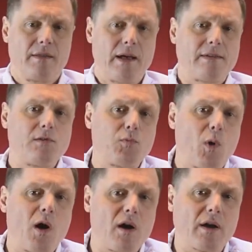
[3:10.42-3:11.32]
That is
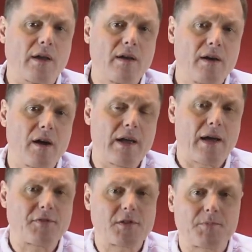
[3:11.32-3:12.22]
why I
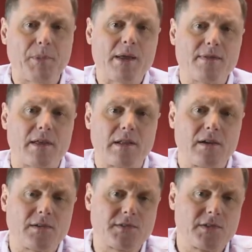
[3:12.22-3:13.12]
have spent the
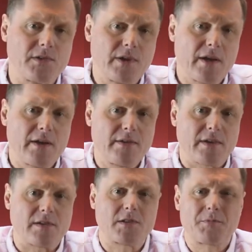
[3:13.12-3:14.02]
last 2
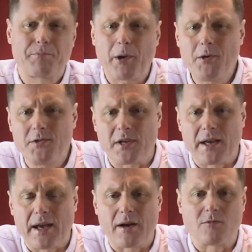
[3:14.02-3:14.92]
years
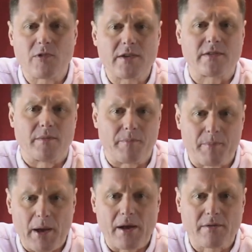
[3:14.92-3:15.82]
exposing how
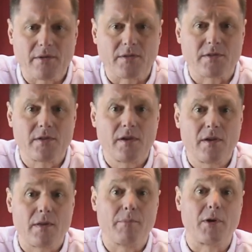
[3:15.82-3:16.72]
resident parents,
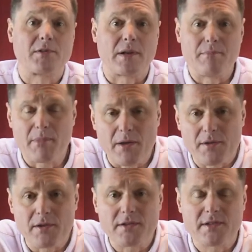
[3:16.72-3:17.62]
the mostly
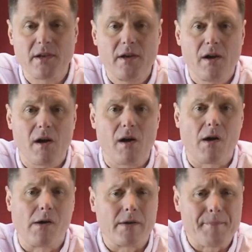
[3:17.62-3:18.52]
mothers,
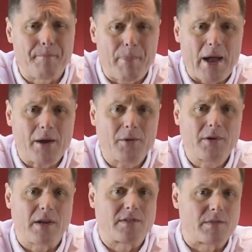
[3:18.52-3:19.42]
are
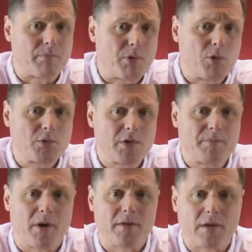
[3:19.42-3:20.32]
empowered and
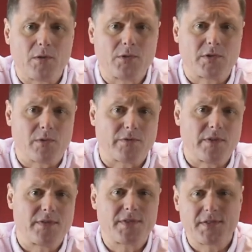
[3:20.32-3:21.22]
supported by the all too
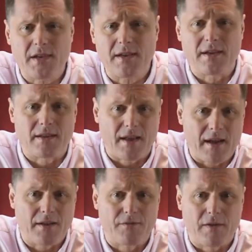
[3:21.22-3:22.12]
often sick in the
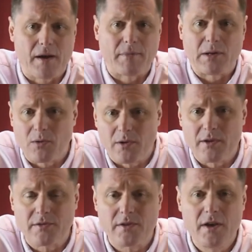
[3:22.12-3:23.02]
head family
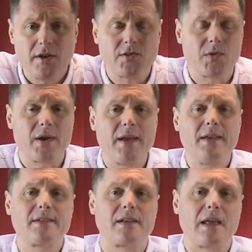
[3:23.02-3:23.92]
lawyers to
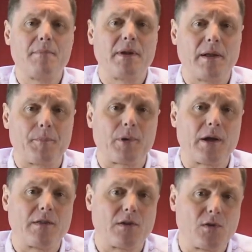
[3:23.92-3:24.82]
easily
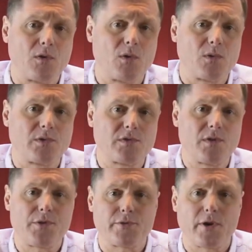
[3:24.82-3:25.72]
manipulate the courts
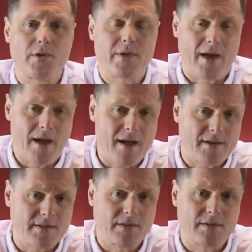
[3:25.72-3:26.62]
to throw their
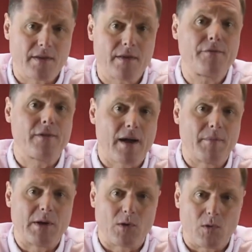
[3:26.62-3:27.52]
ex under the
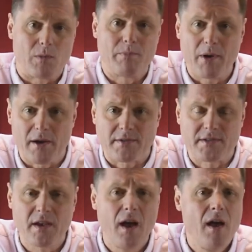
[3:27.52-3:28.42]
family court
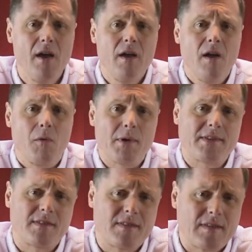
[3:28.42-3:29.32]
bus,
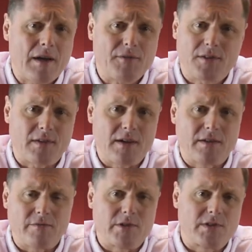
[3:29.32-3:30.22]
with
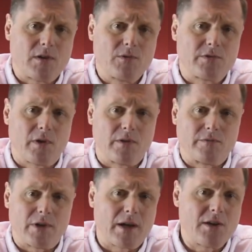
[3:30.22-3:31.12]
devastating results
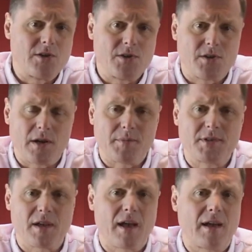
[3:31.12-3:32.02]
on
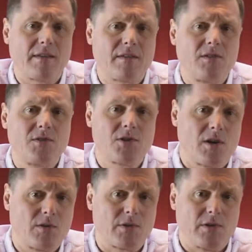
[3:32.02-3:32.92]
relationships and
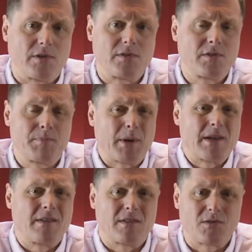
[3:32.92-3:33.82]
childhoods
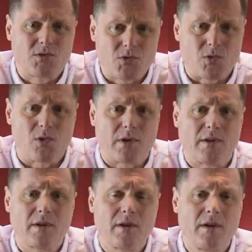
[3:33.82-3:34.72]
being destroyed.